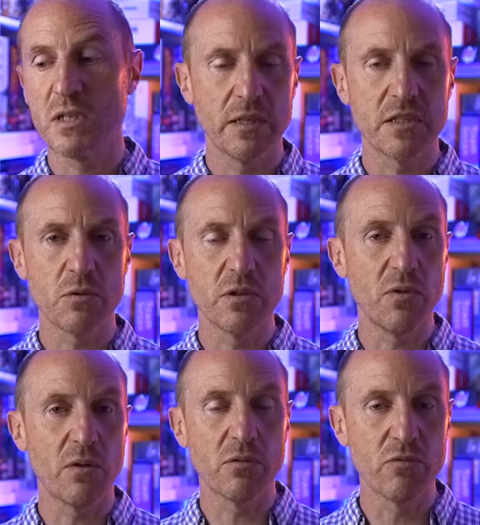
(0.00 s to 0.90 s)
until you've
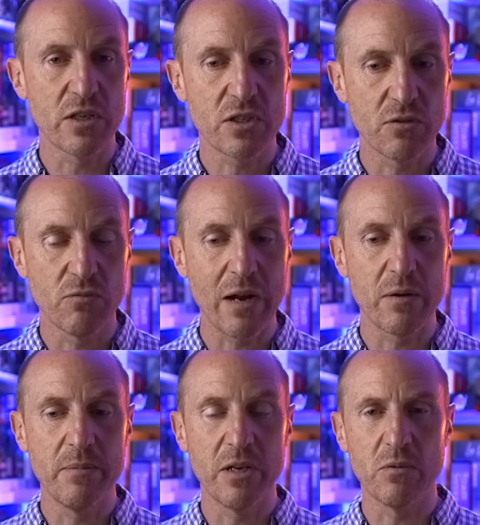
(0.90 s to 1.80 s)
either reached the round
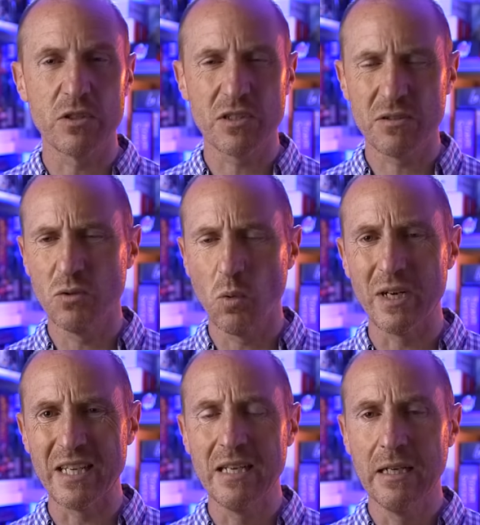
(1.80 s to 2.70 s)
limit, which is
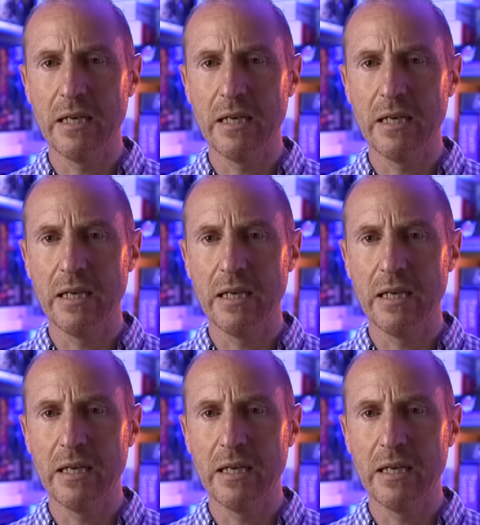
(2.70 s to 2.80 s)
normally